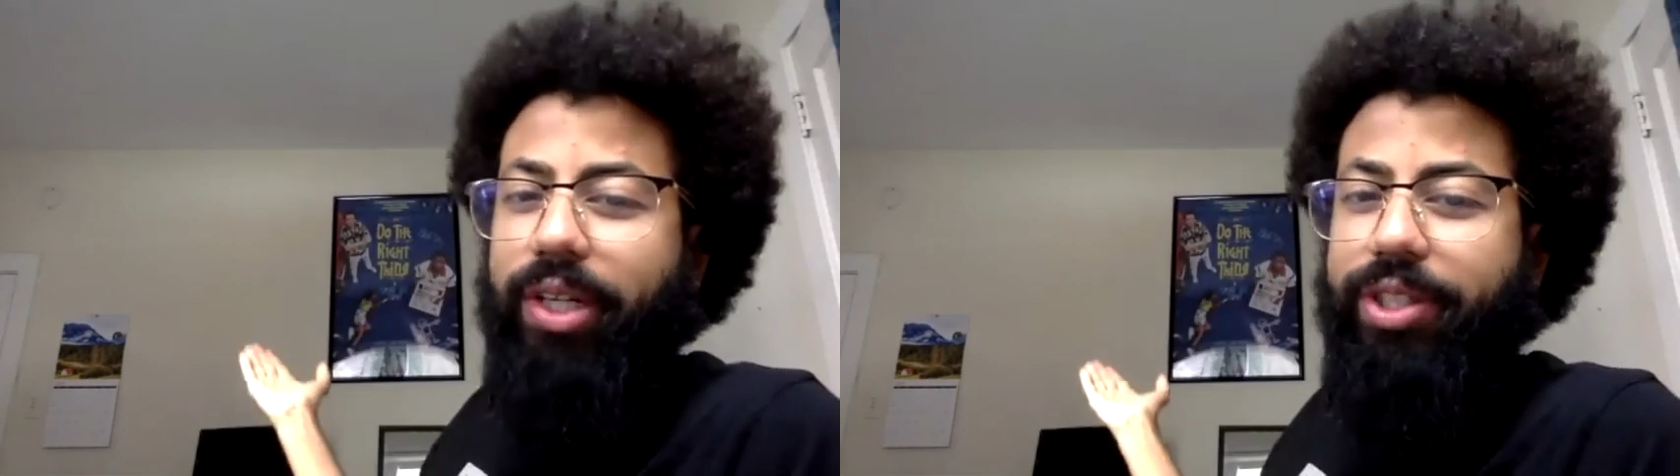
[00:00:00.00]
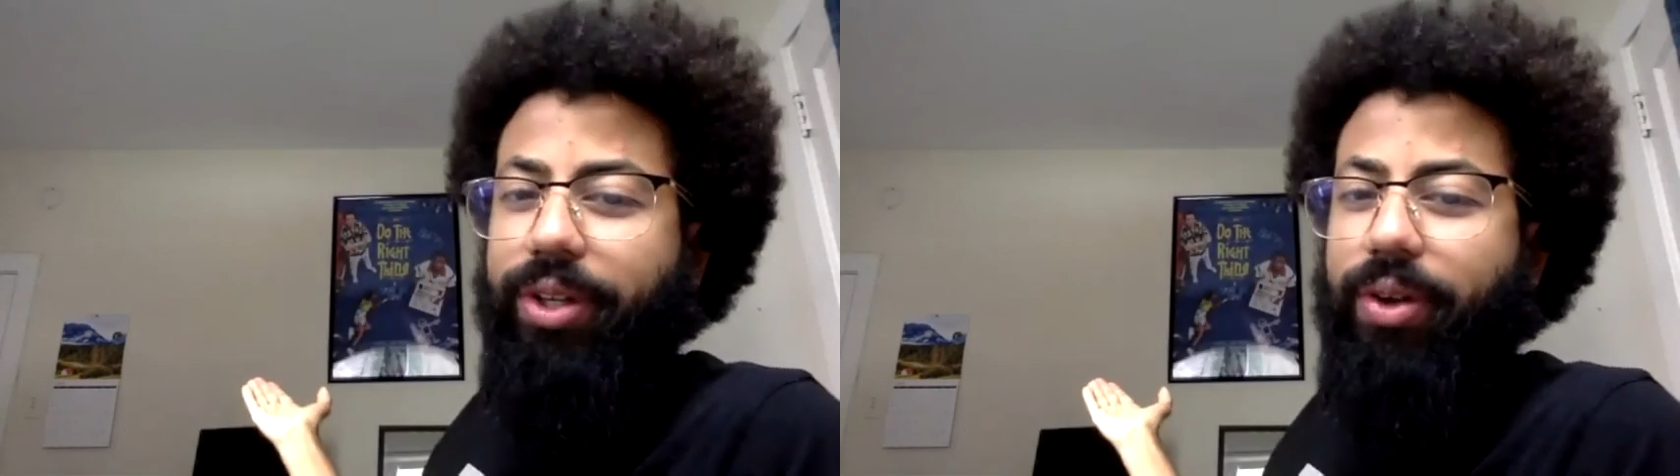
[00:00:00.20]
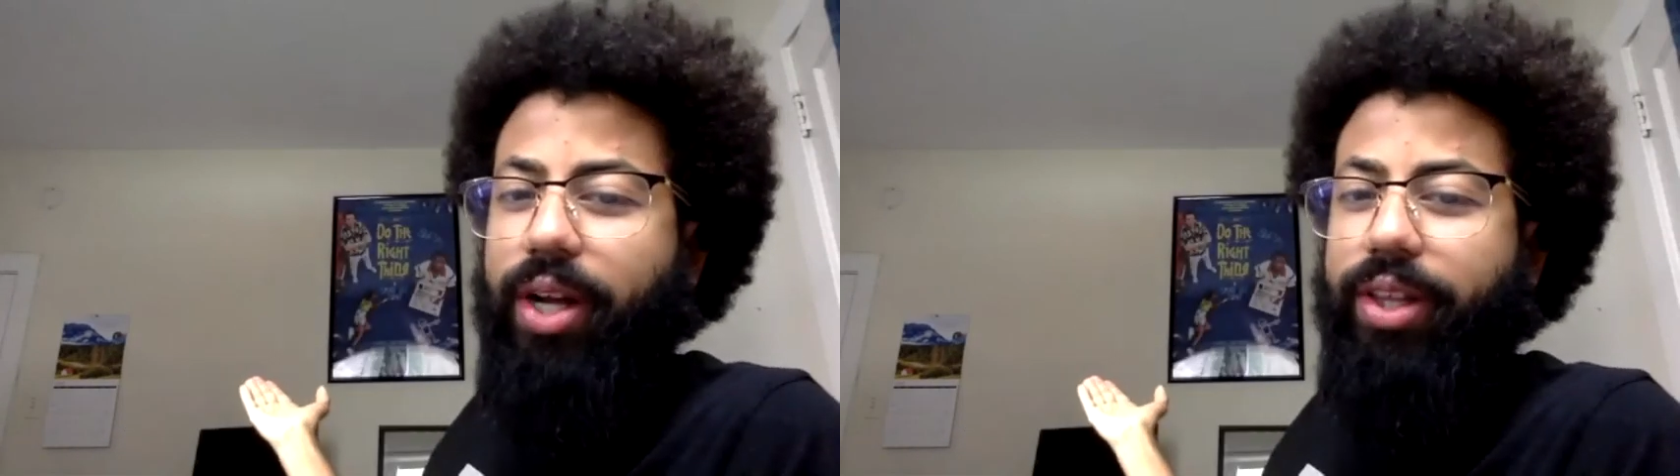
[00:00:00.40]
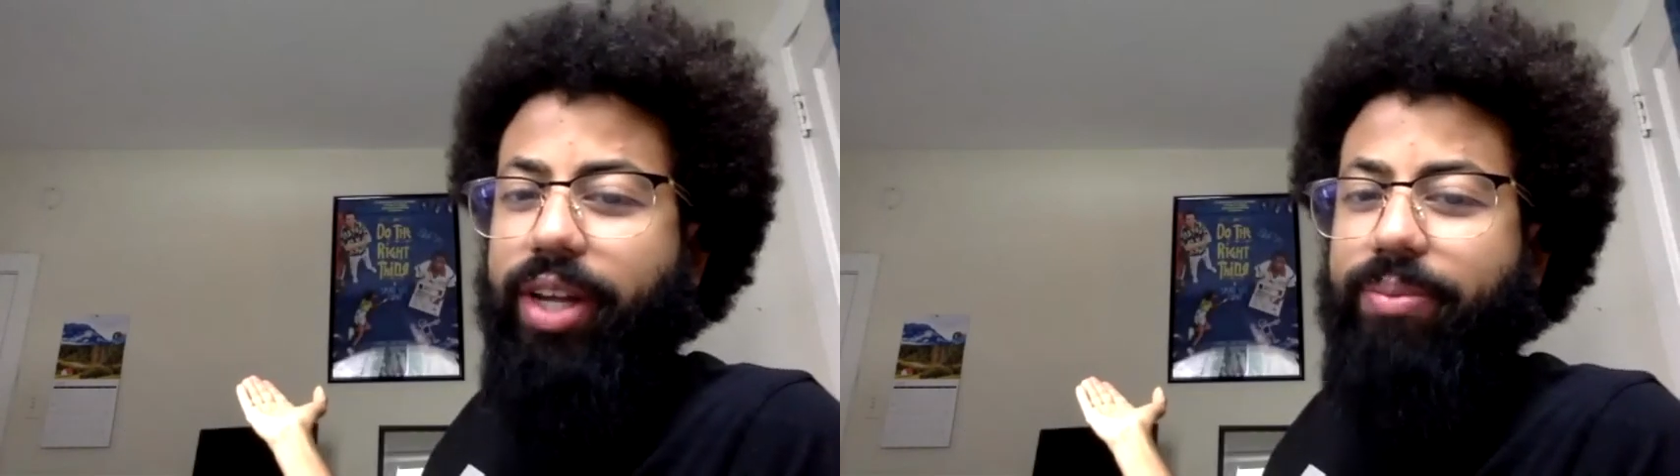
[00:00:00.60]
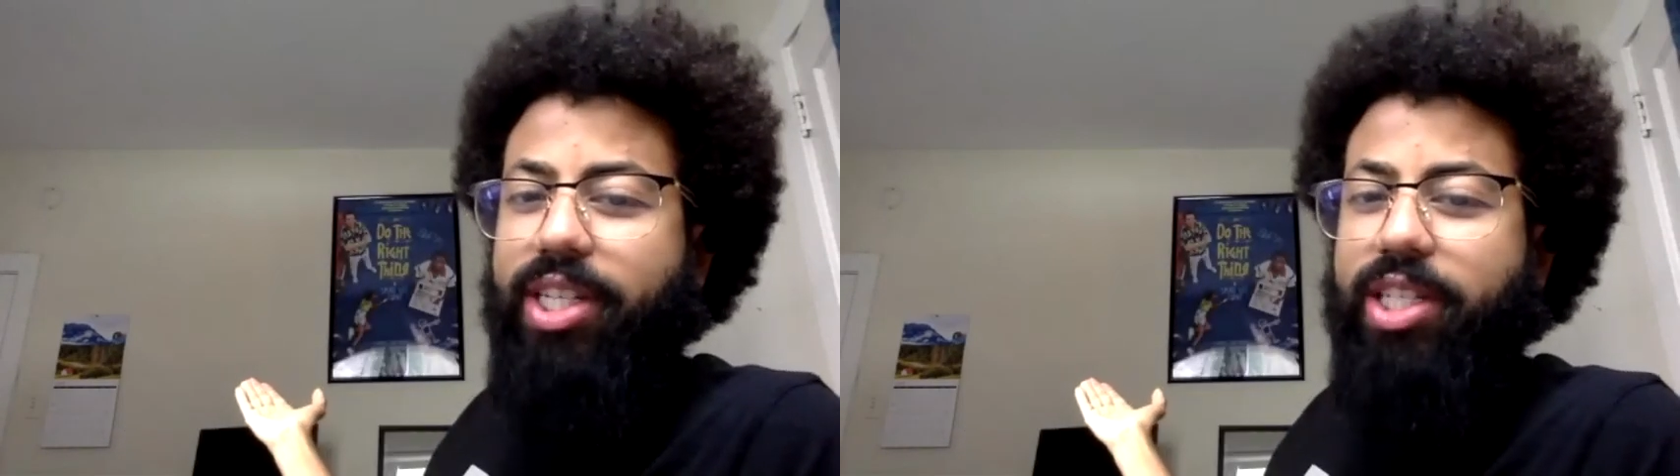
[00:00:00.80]
Do the right
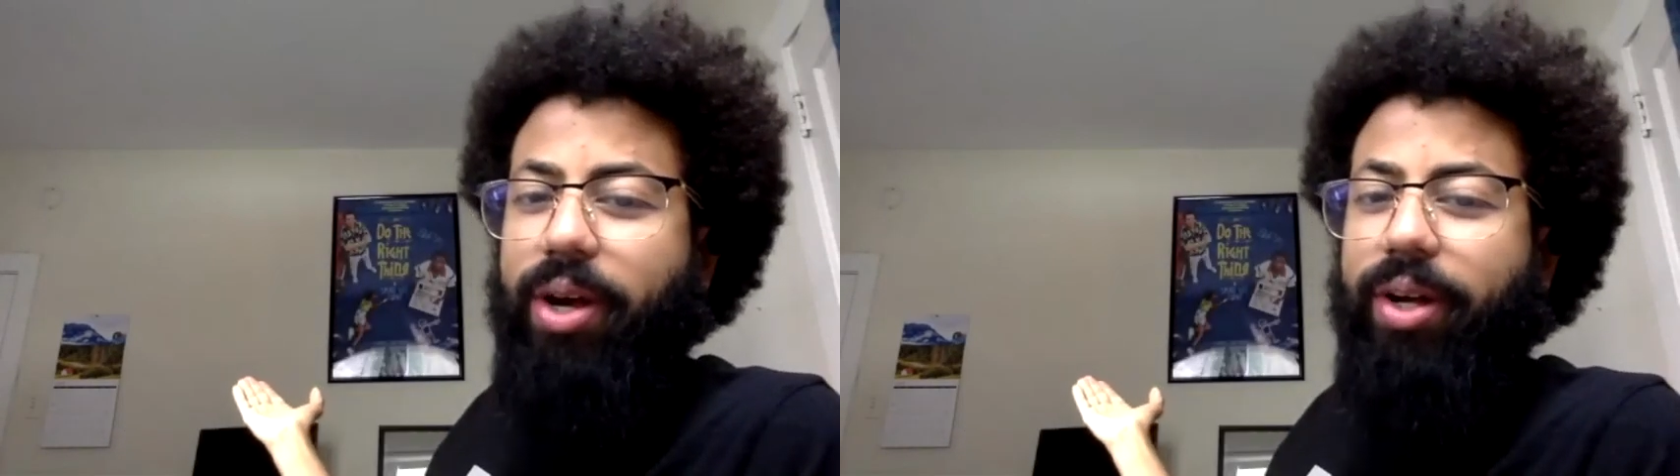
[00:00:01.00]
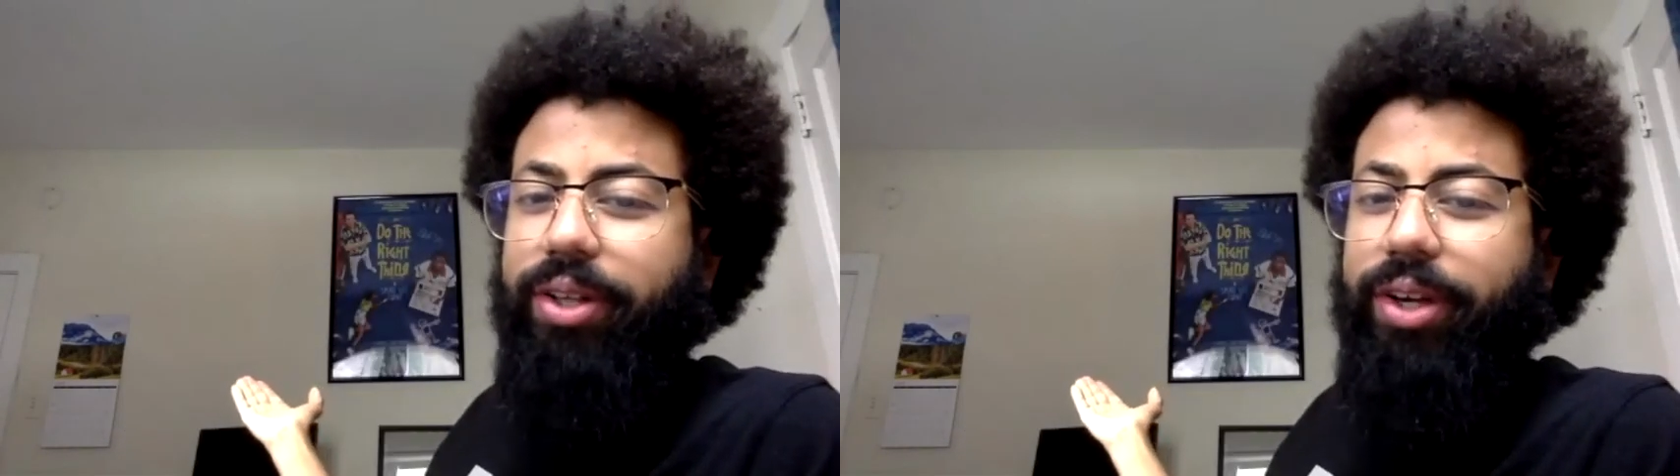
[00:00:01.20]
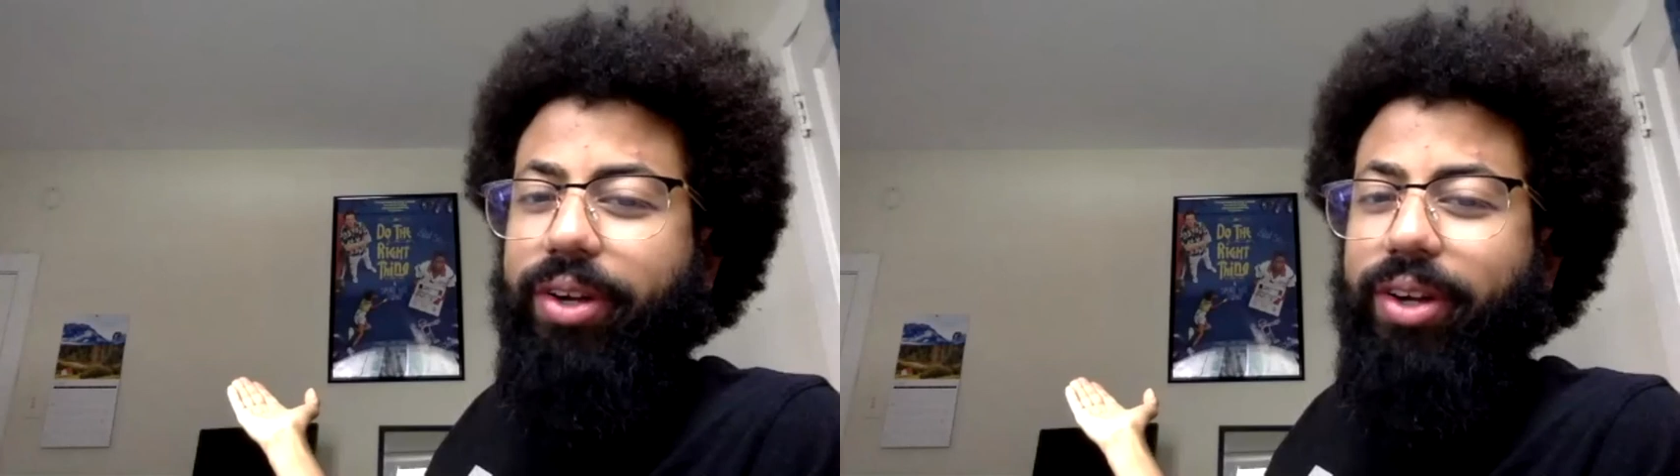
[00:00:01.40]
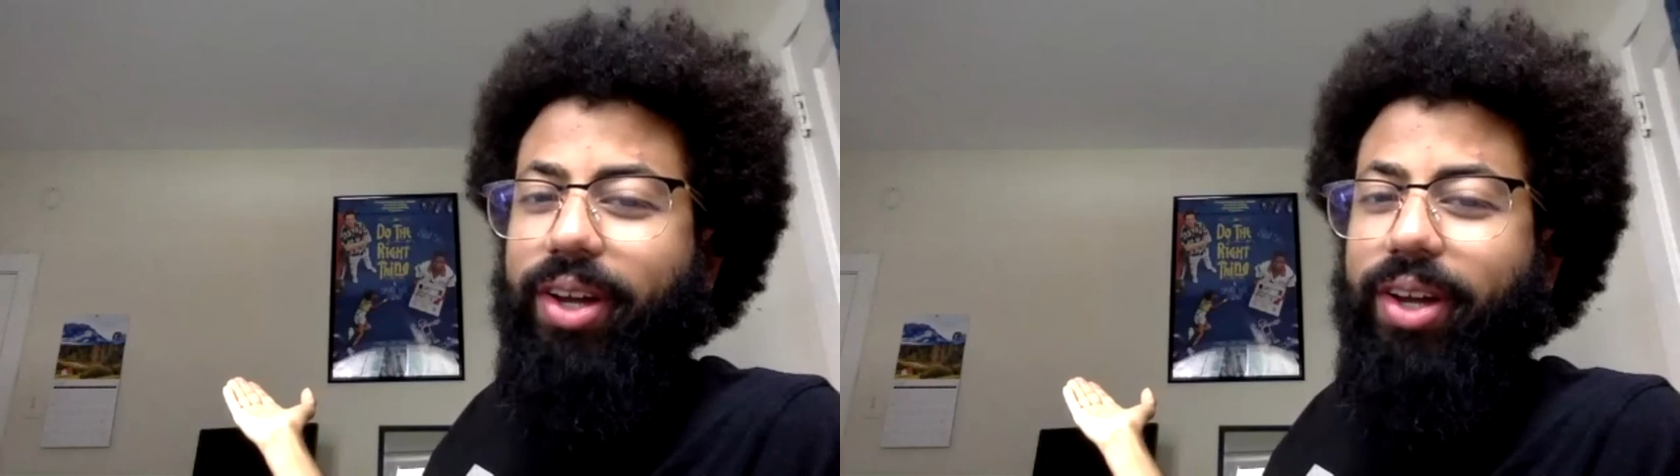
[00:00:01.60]
thing by Spike Lee.